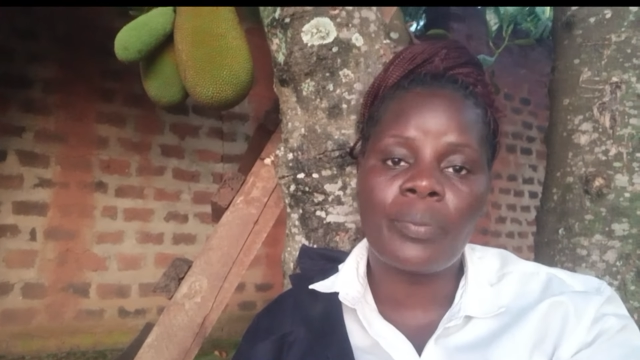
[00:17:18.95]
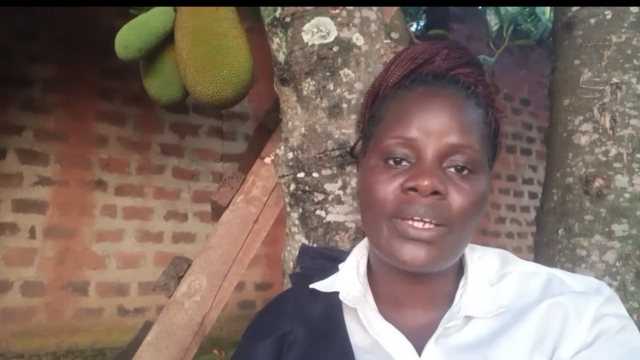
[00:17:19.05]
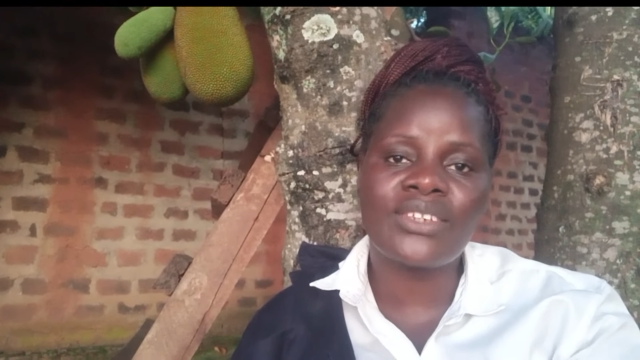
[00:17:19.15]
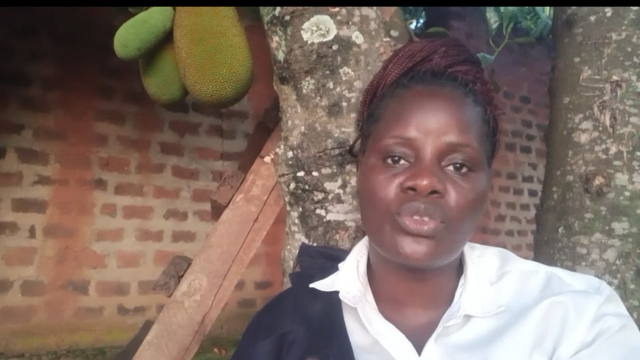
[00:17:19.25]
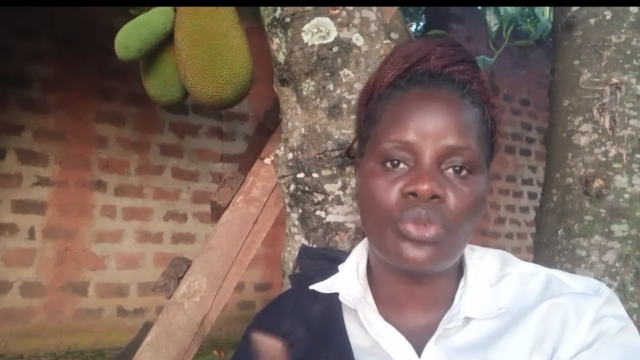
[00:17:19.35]

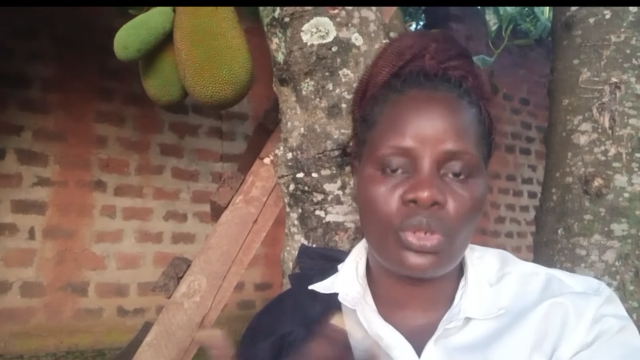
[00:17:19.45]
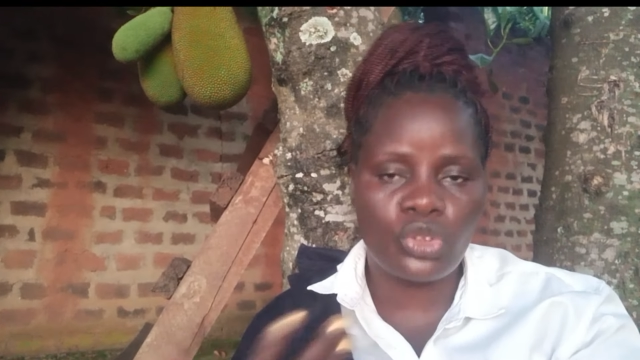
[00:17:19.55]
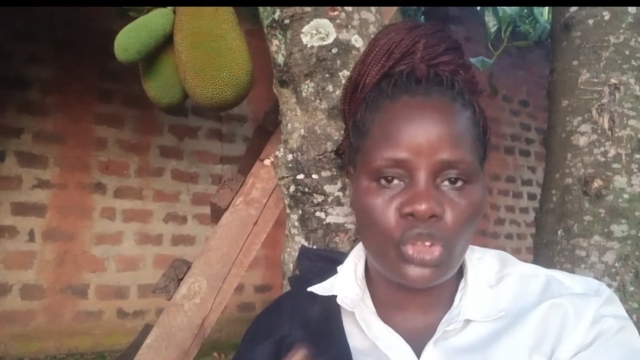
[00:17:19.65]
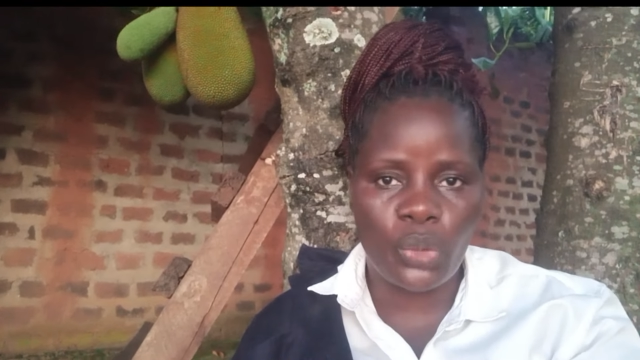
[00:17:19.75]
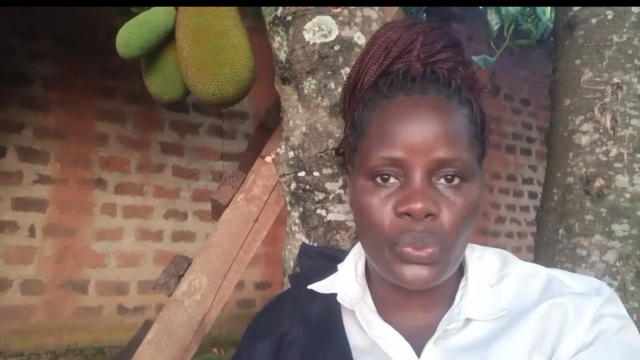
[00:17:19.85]
please do
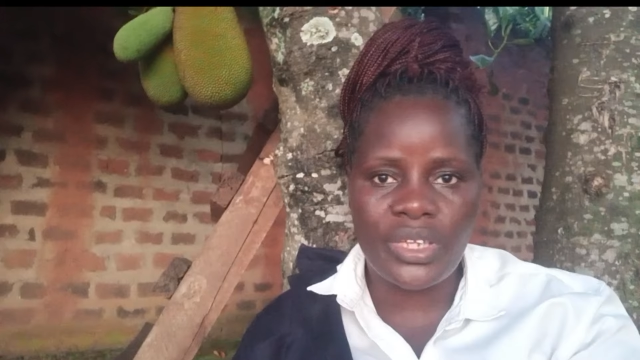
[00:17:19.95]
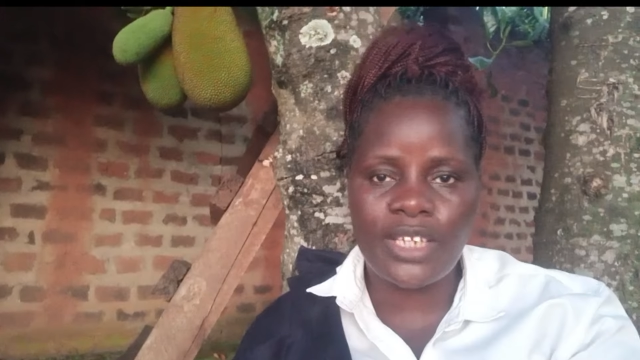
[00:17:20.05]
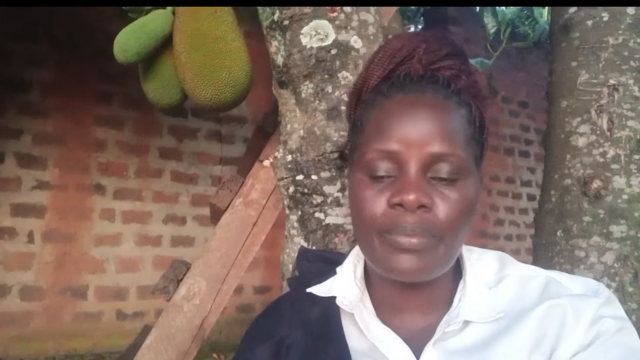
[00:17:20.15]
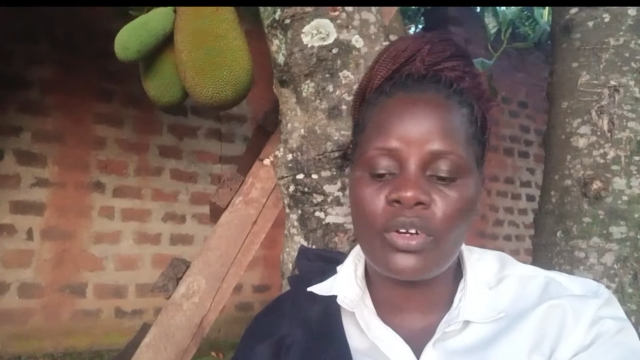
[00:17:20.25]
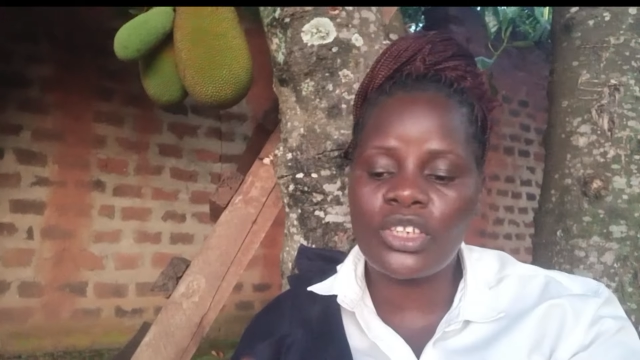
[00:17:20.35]
not joke with
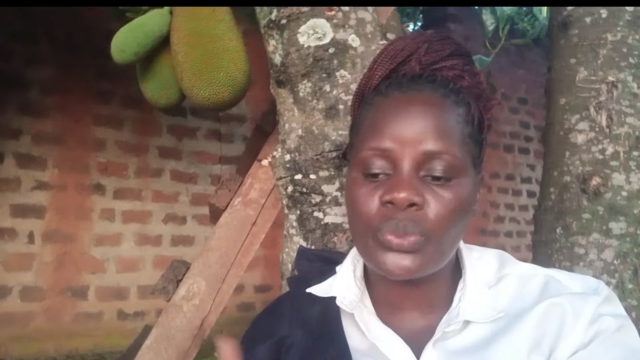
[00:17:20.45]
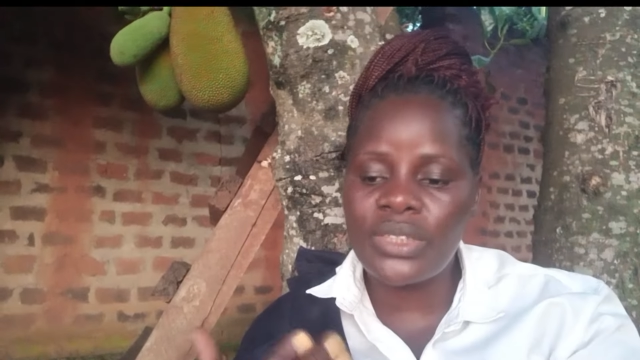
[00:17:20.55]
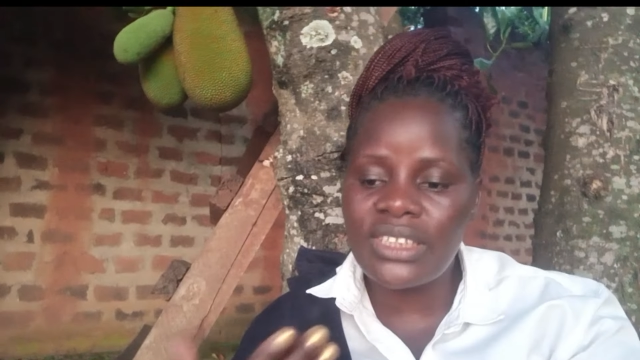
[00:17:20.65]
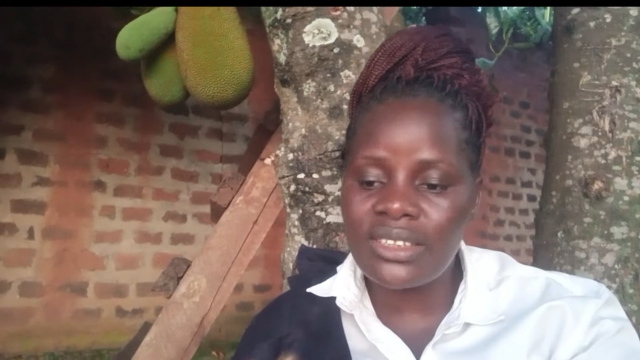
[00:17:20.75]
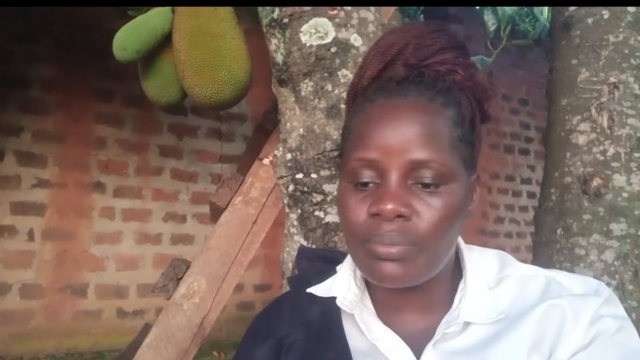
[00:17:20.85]
it, because
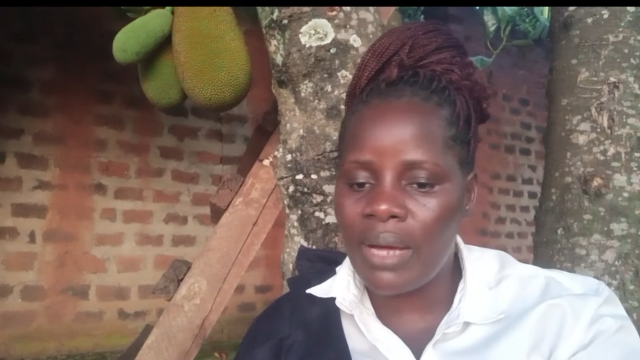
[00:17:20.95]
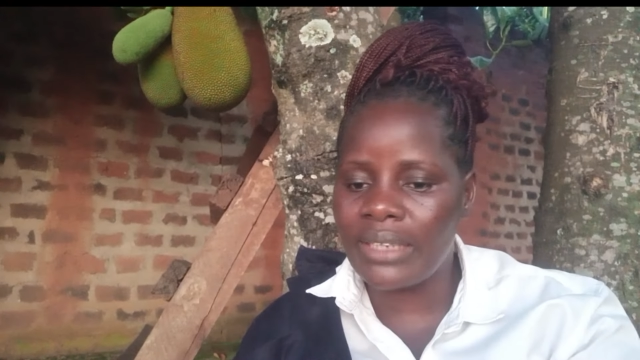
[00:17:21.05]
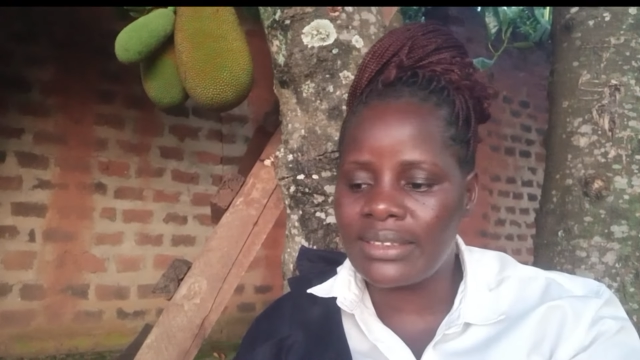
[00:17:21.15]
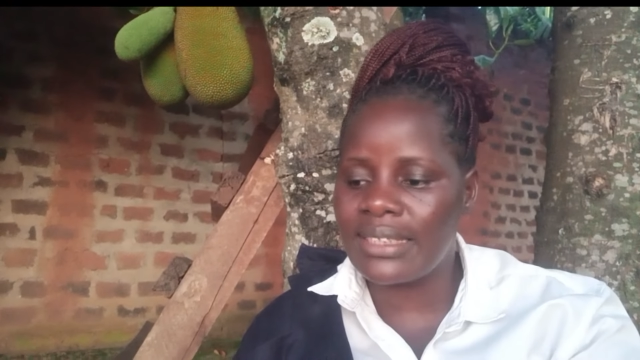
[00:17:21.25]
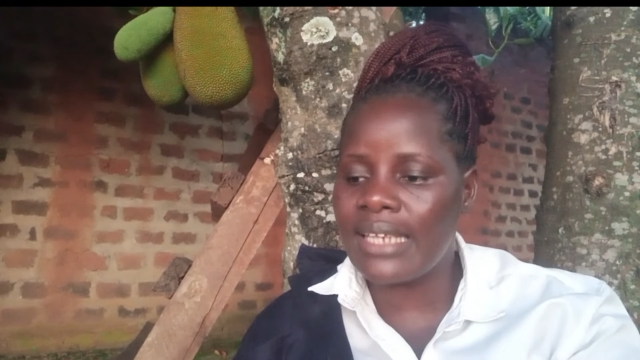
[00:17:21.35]
with these
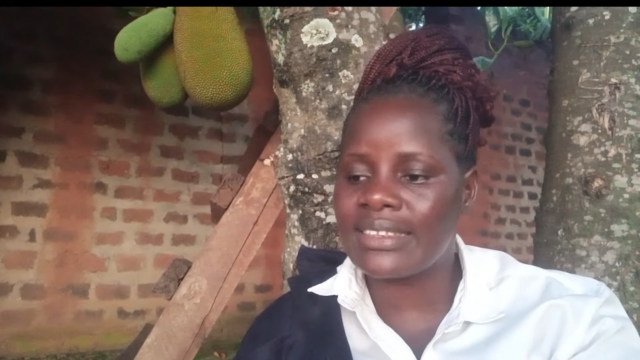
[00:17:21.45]
birds,